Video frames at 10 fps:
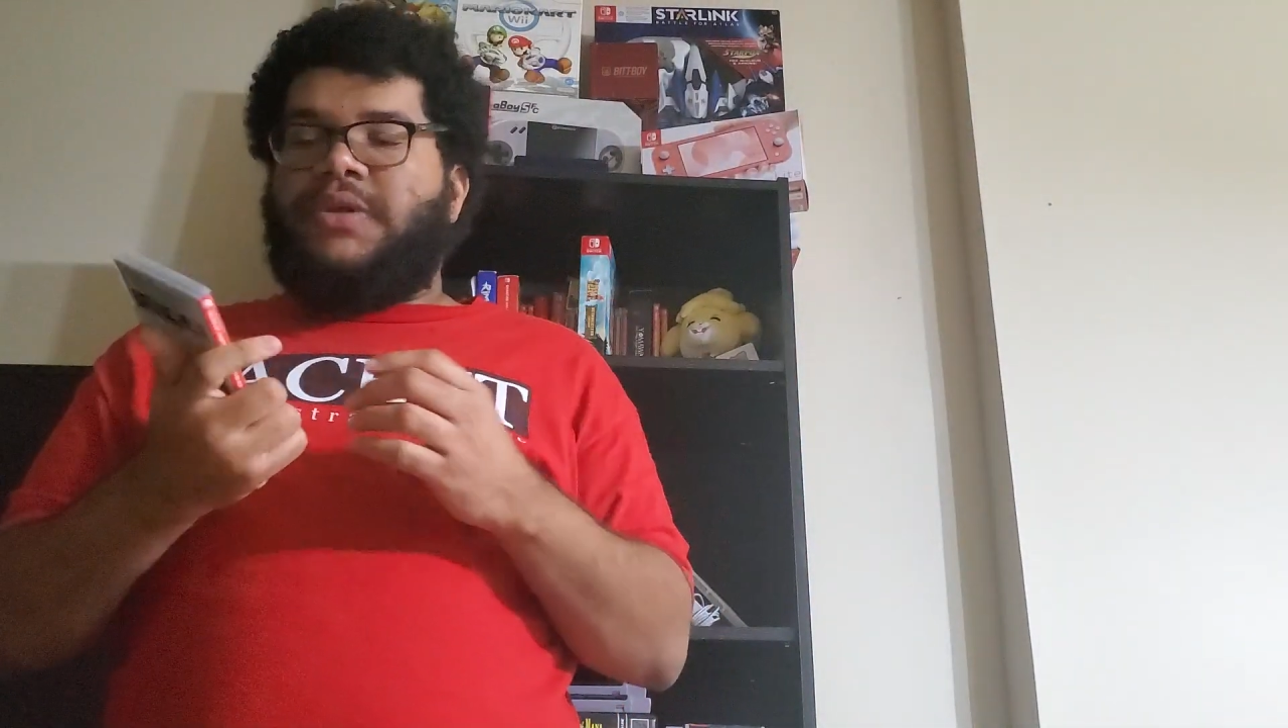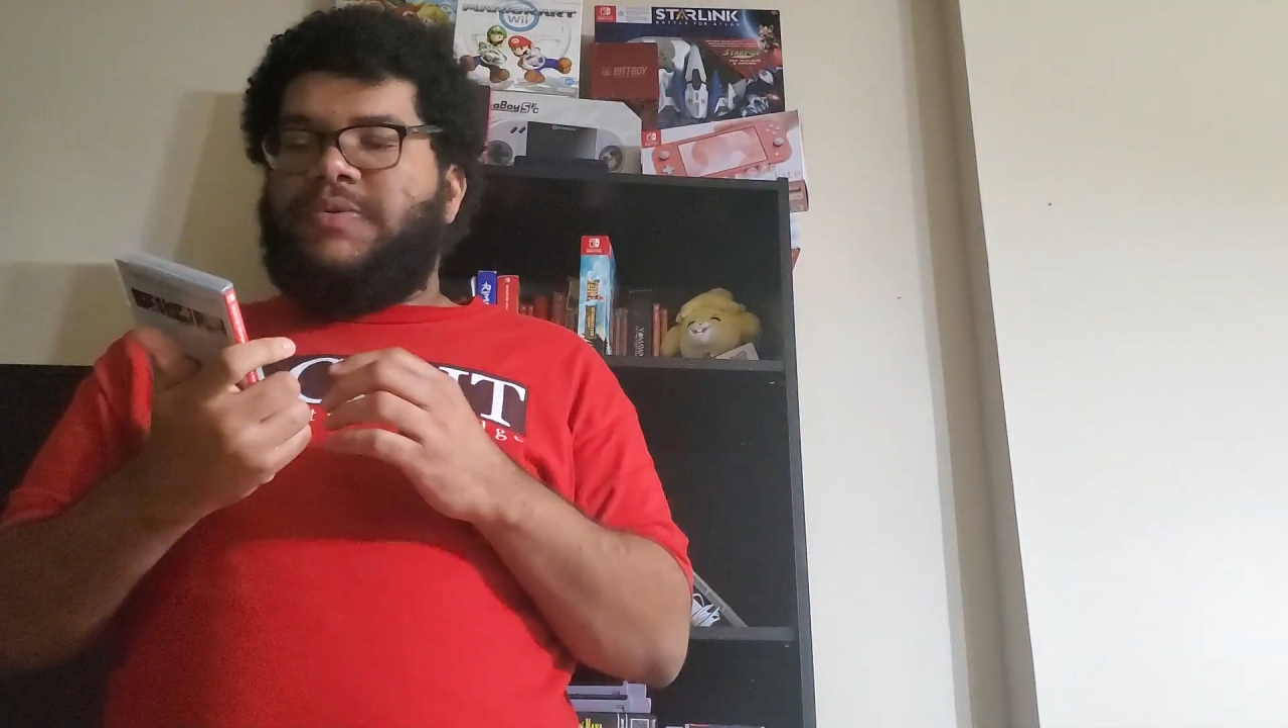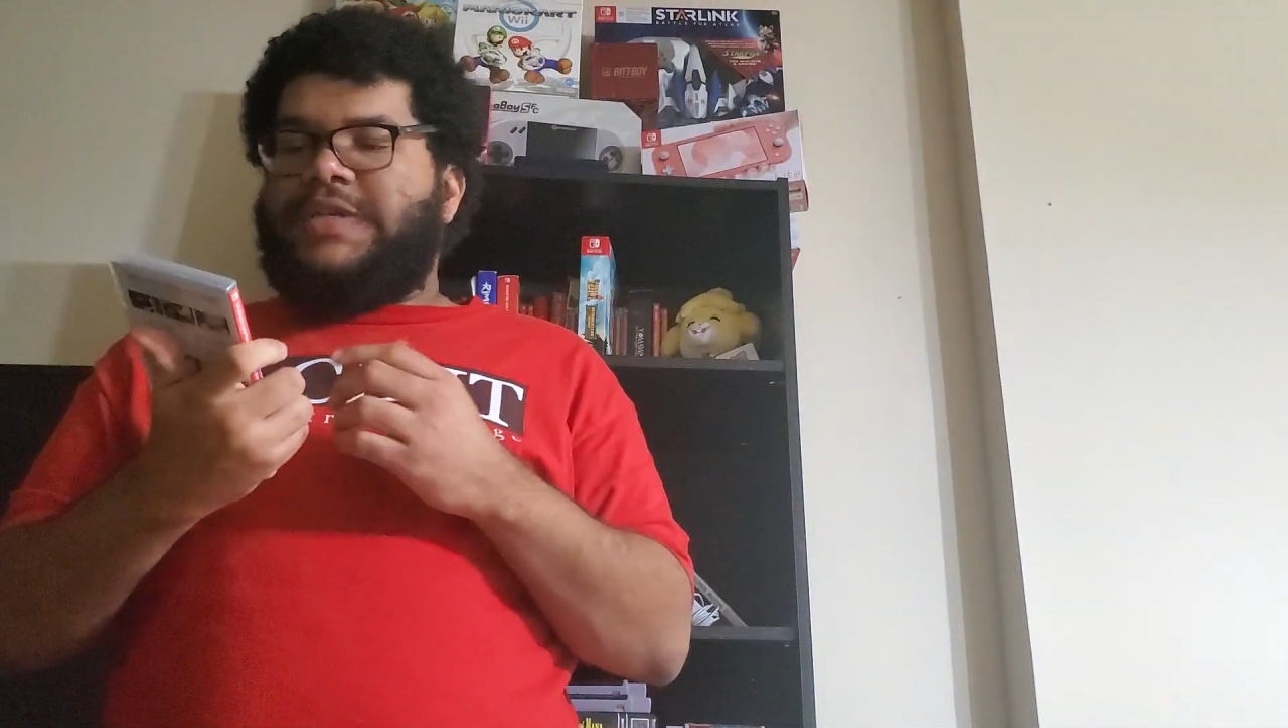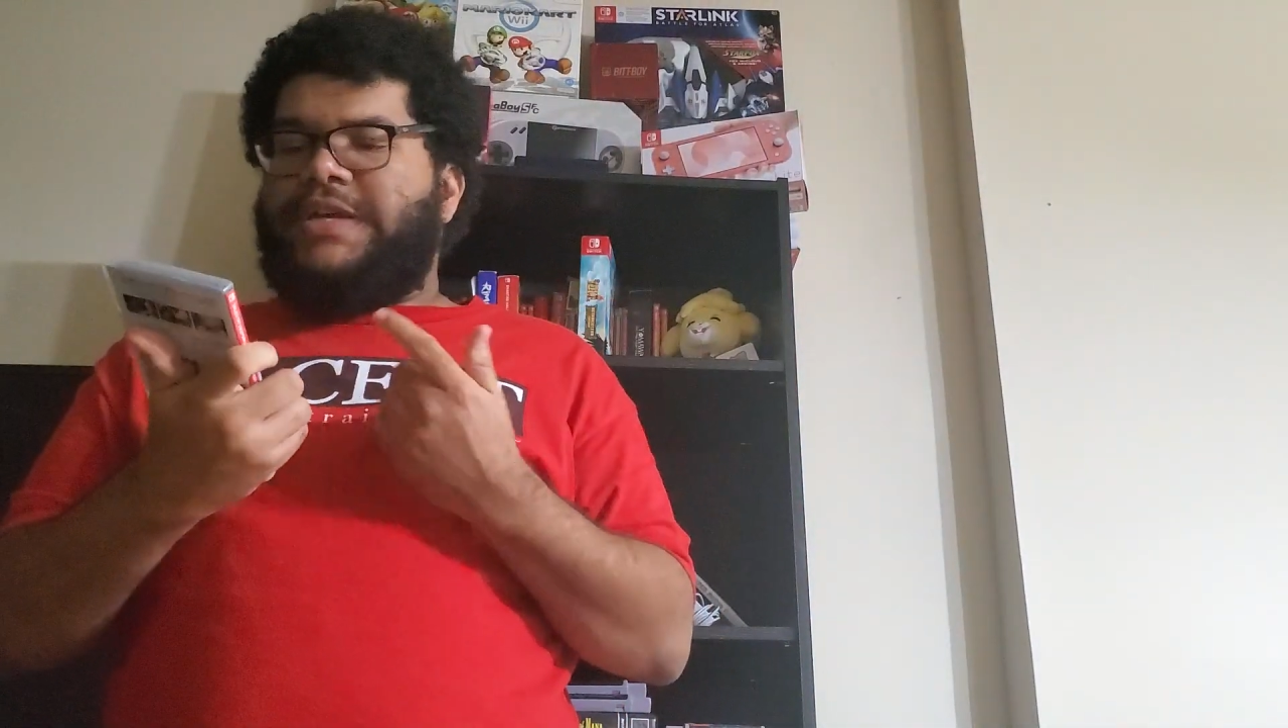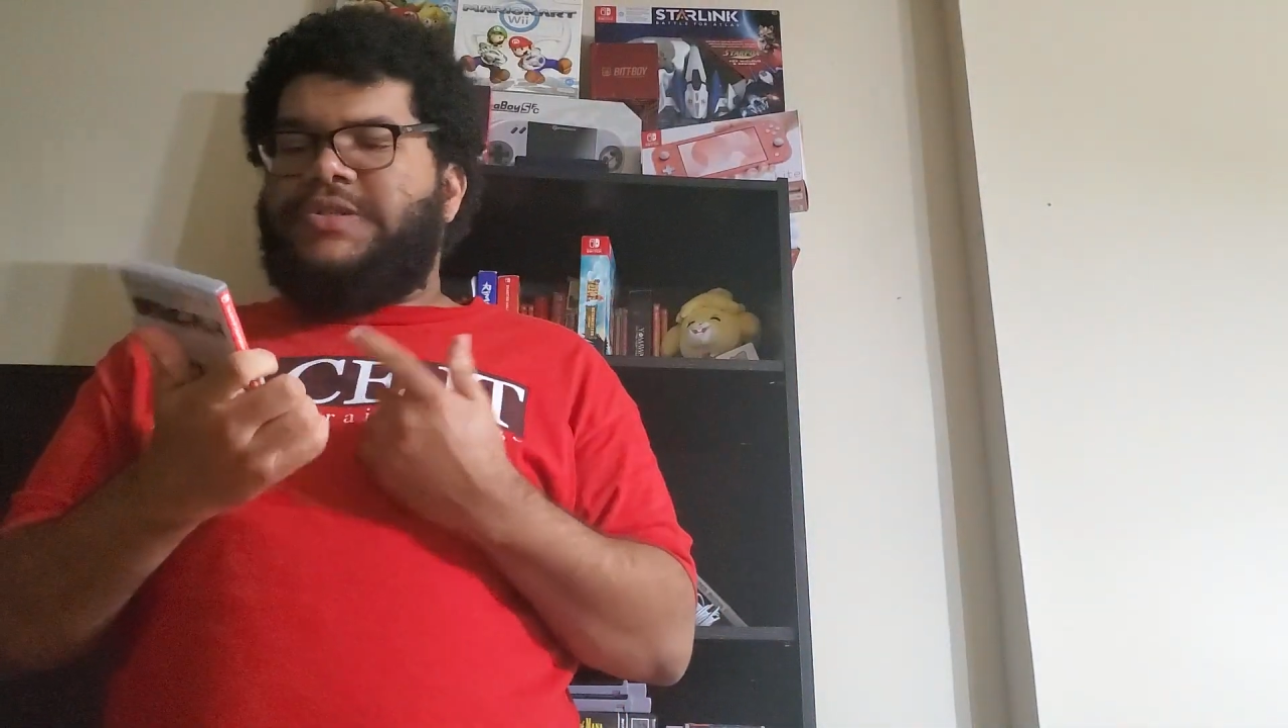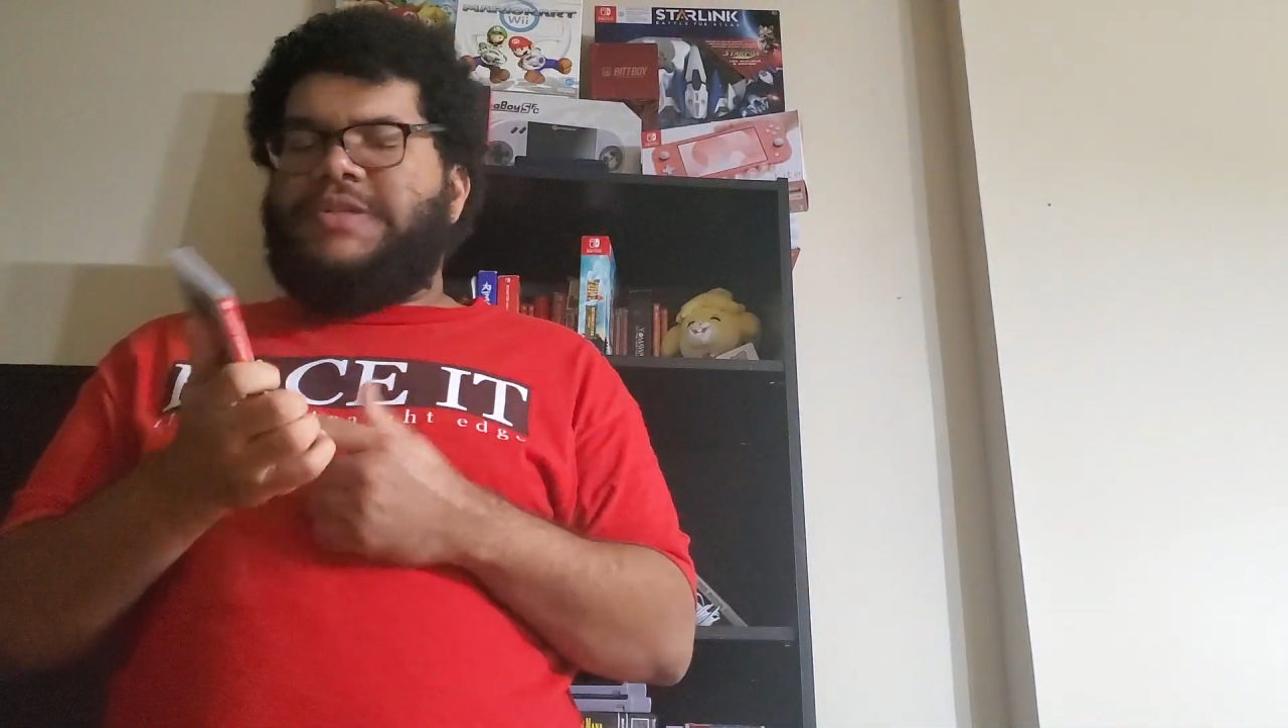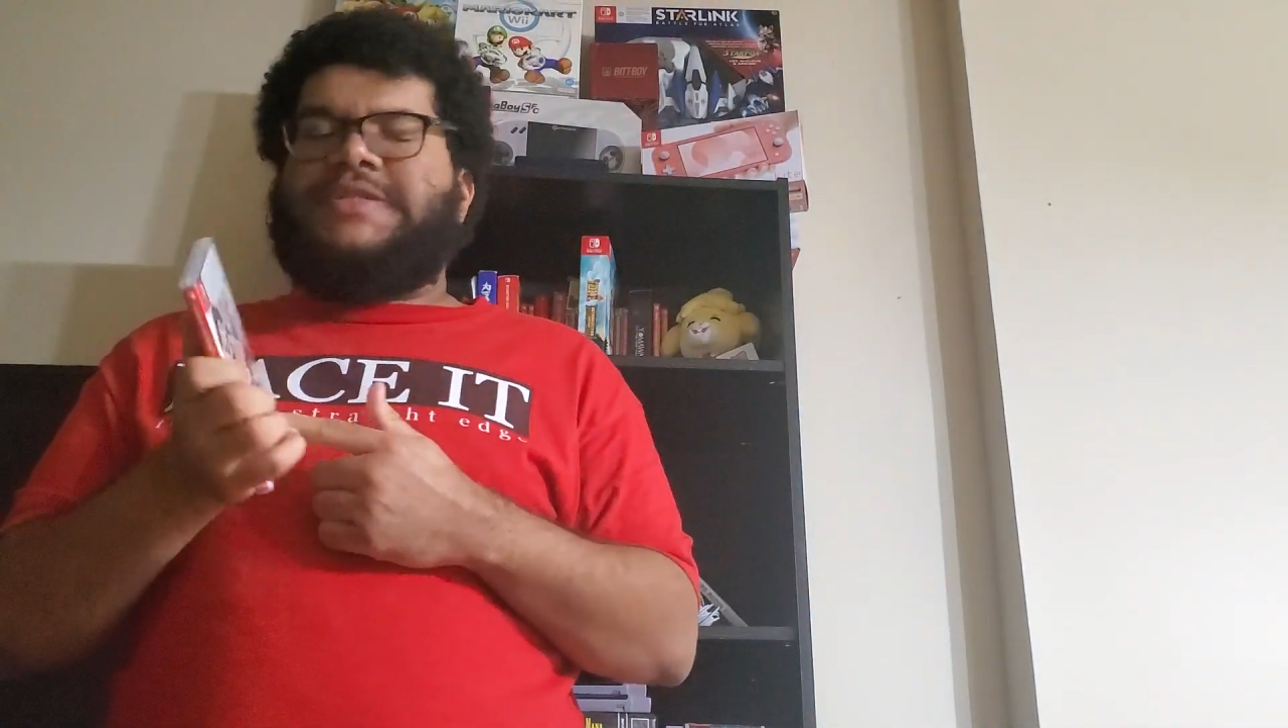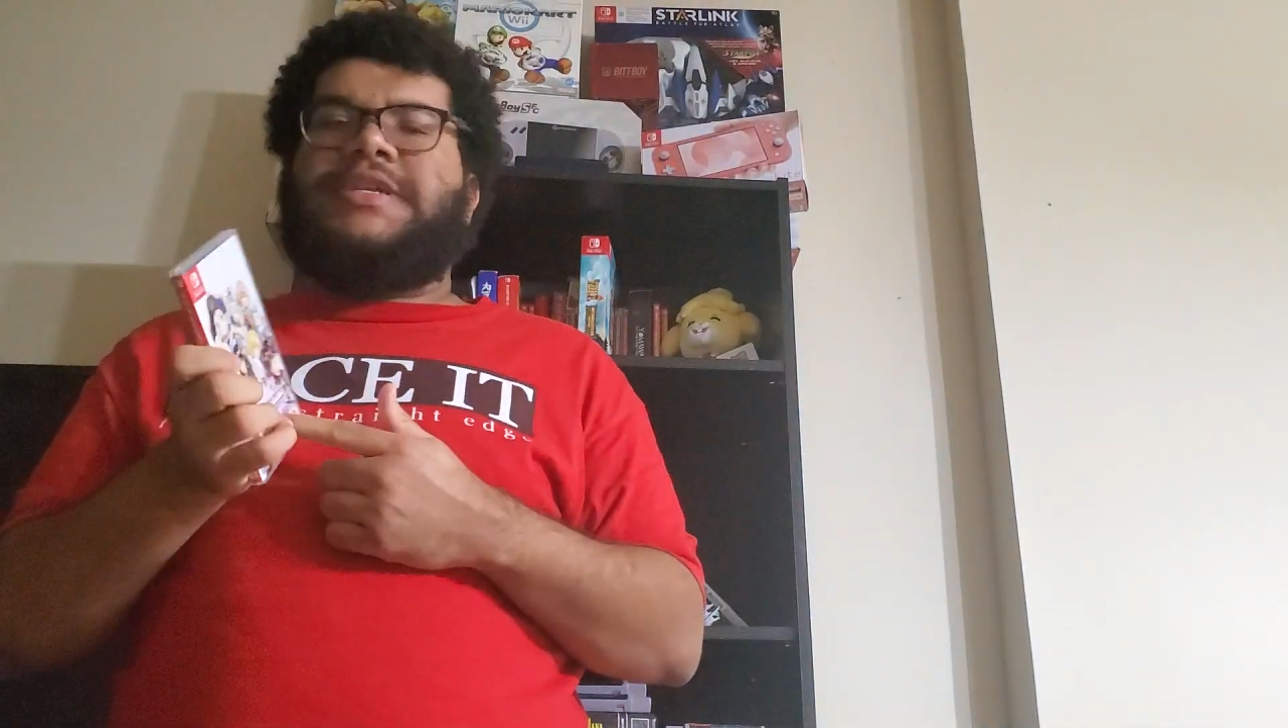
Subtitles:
It was actually on